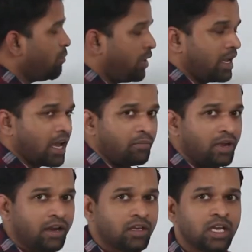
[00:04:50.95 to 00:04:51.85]
P can
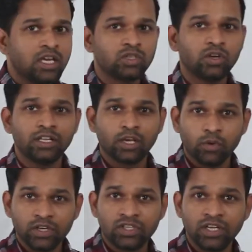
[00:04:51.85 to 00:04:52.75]
be any. So in the
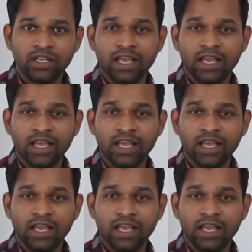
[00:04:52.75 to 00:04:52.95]
question,